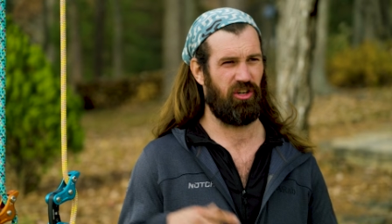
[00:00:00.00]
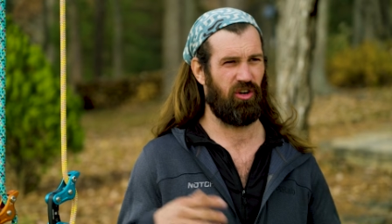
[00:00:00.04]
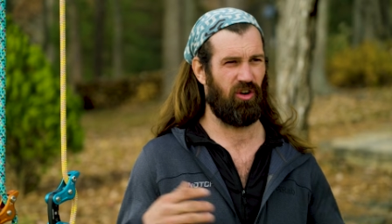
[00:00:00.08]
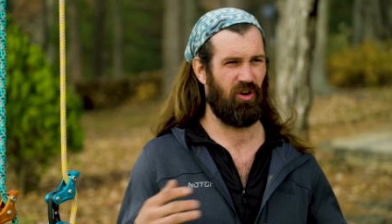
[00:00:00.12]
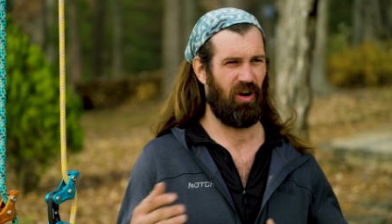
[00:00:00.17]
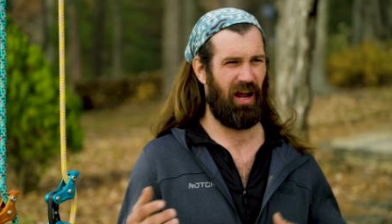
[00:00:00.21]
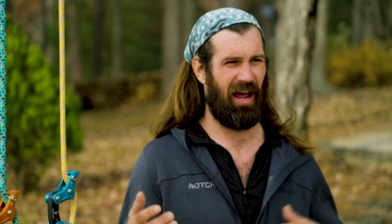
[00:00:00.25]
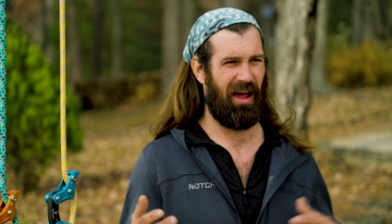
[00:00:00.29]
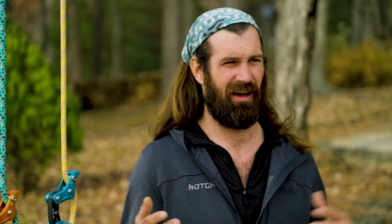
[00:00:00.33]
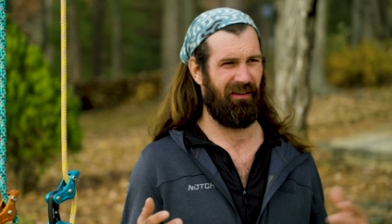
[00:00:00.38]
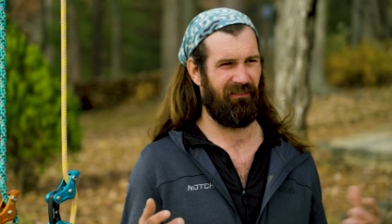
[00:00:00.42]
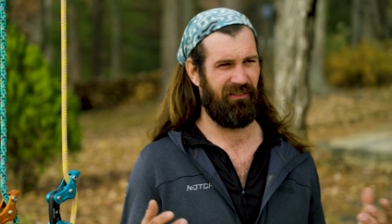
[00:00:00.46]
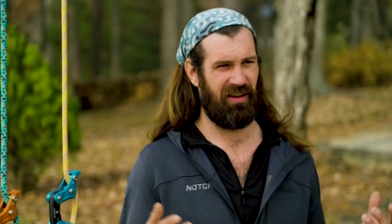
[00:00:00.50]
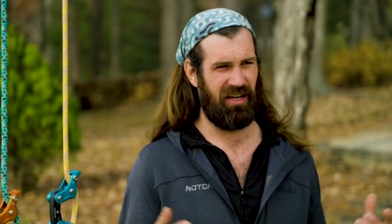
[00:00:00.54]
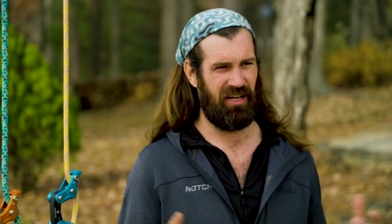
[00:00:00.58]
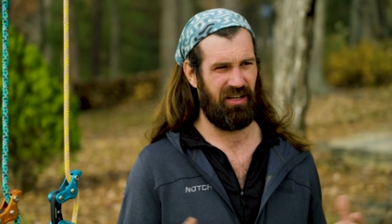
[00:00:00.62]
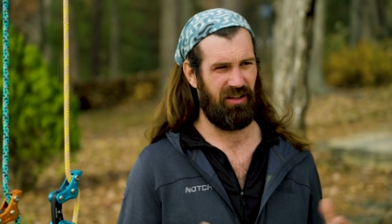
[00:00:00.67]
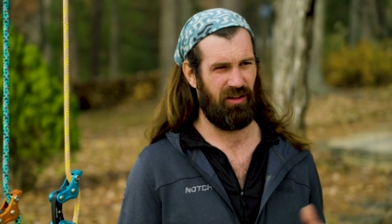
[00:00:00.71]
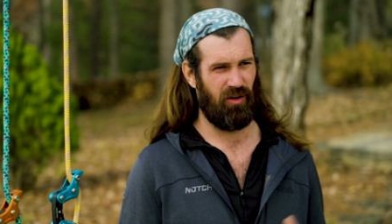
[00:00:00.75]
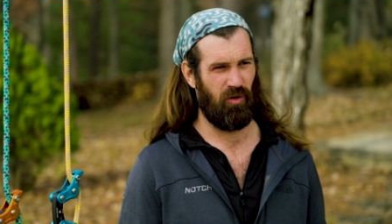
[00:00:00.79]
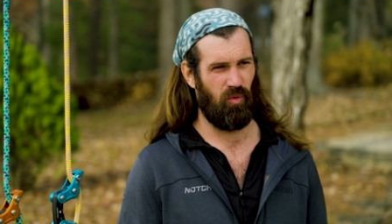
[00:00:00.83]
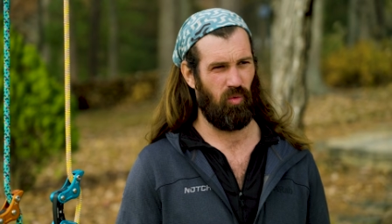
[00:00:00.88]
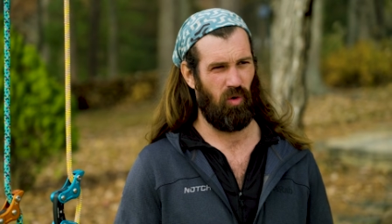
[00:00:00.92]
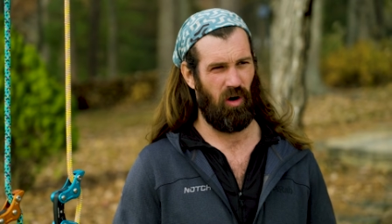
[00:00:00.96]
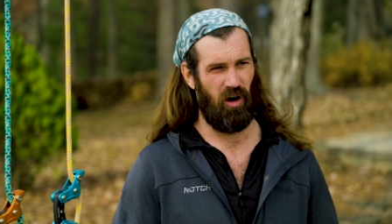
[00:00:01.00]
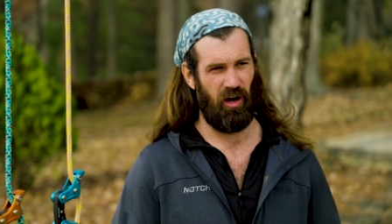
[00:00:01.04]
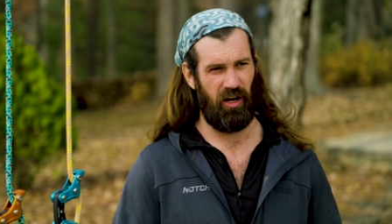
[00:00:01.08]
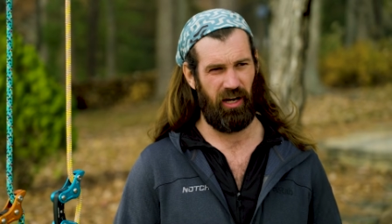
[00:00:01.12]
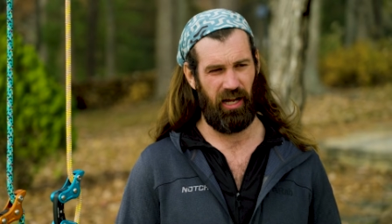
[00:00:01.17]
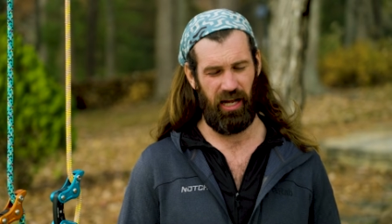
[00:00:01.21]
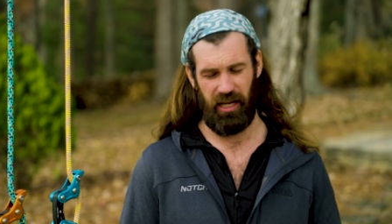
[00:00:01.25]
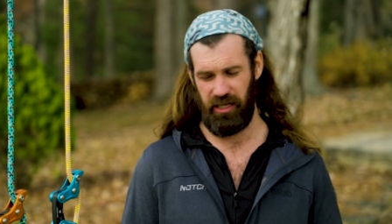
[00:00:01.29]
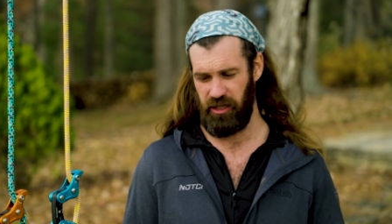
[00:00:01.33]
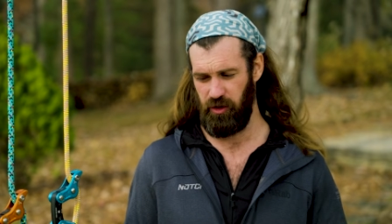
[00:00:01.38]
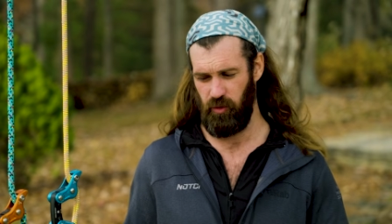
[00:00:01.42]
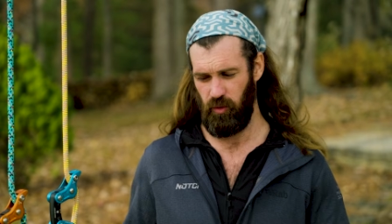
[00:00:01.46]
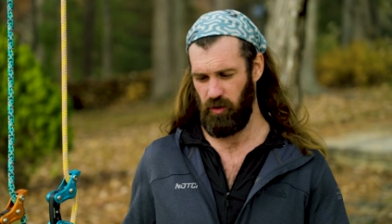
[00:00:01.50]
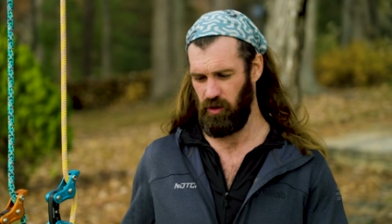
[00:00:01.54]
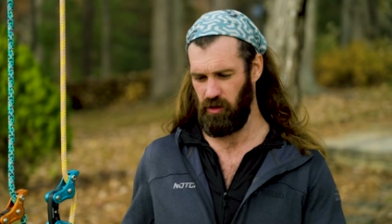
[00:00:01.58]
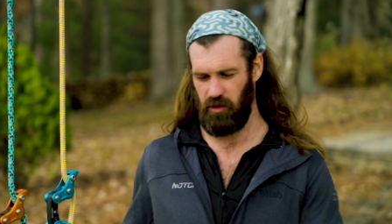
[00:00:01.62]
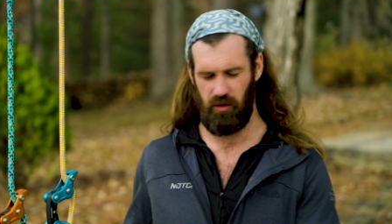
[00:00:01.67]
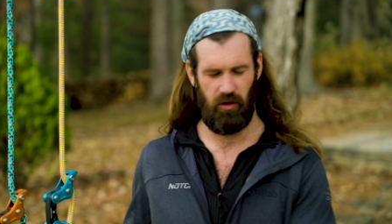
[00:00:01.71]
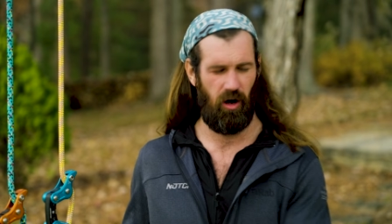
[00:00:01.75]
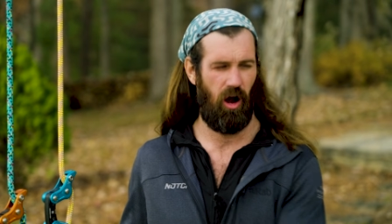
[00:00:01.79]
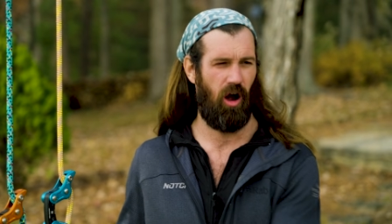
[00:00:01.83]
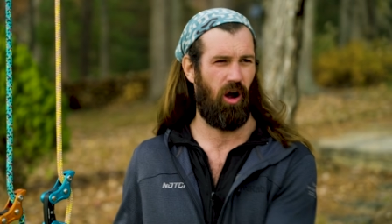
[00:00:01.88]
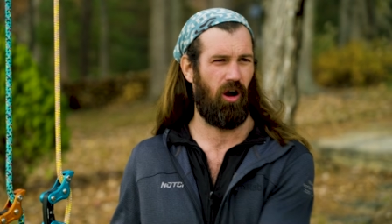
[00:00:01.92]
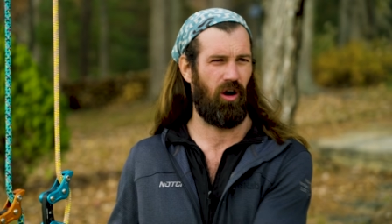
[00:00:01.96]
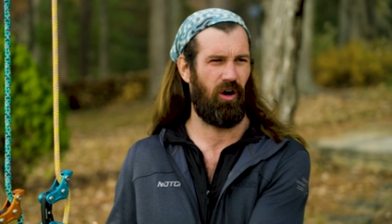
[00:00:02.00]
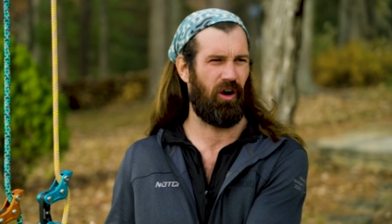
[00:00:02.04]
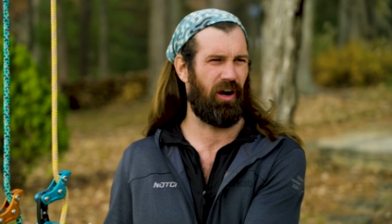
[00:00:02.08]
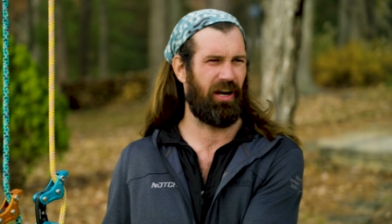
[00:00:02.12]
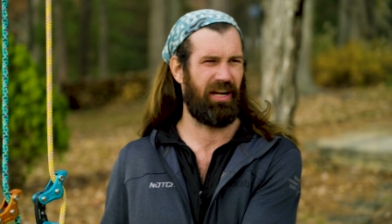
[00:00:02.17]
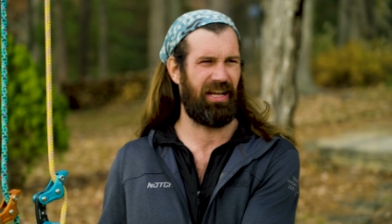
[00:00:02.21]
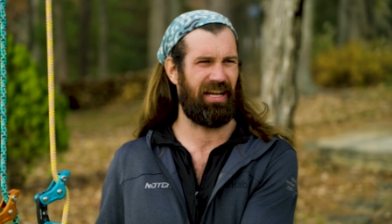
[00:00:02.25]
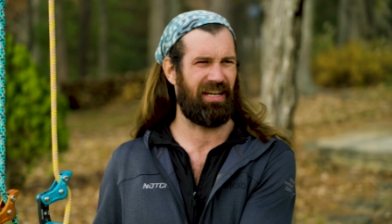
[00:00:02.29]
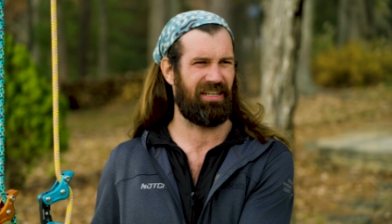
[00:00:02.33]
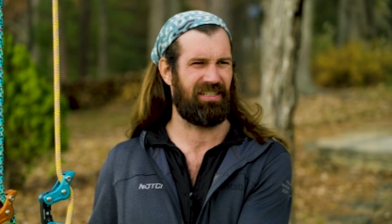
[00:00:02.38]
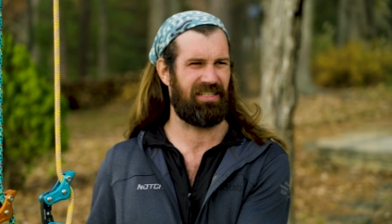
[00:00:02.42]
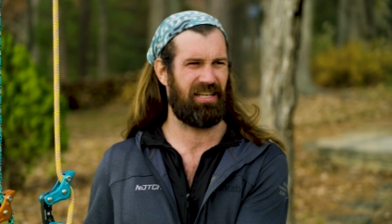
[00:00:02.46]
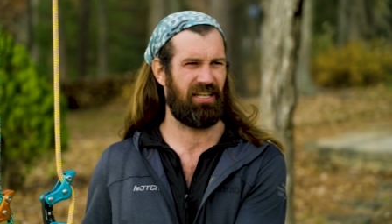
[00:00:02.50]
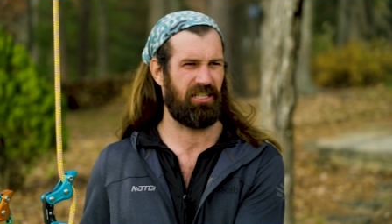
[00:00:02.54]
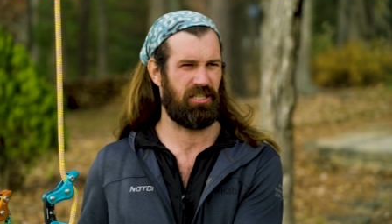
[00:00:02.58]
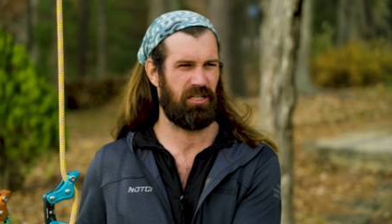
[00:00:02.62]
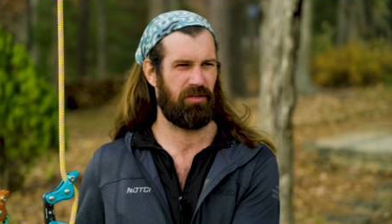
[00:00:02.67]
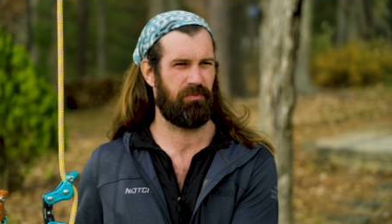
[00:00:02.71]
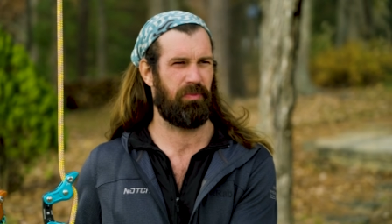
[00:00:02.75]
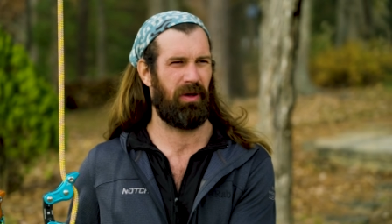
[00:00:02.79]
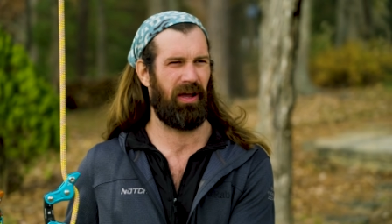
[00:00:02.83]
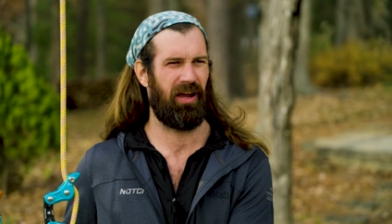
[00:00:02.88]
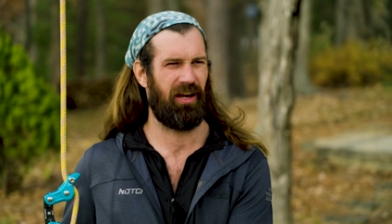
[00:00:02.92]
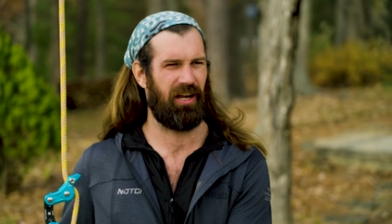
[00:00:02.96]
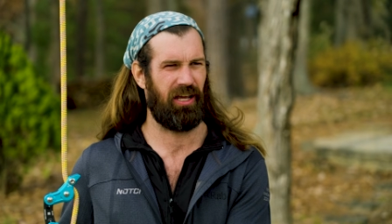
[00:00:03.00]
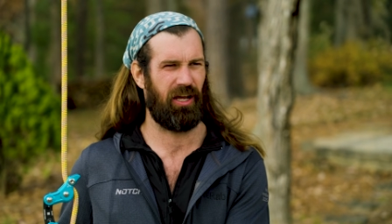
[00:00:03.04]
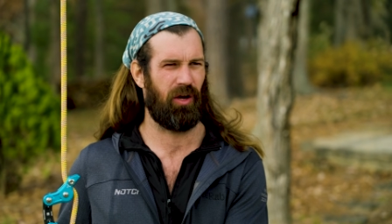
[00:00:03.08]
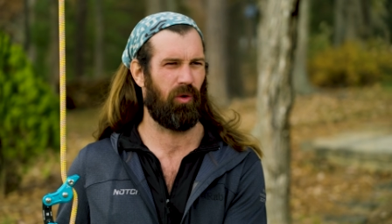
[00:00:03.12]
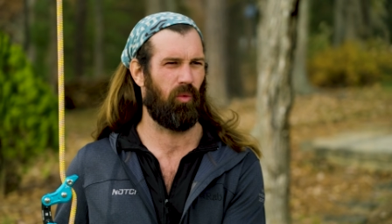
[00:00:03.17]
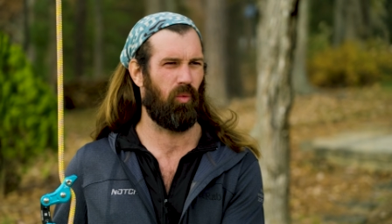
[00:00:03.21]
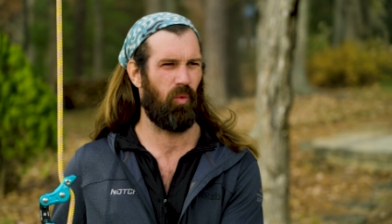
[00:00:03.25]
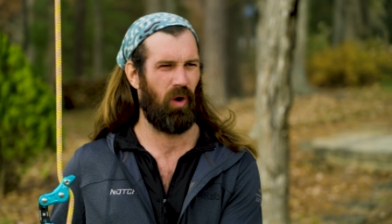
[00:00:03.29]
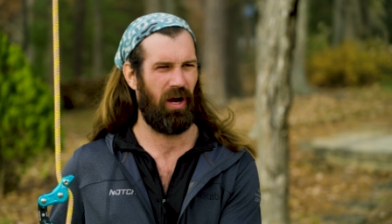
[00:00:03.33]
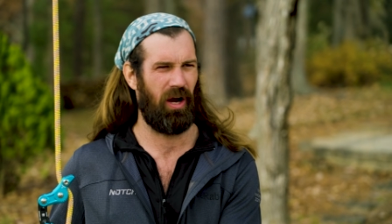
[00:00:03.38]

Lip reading: don't have either one and you were already anticipating and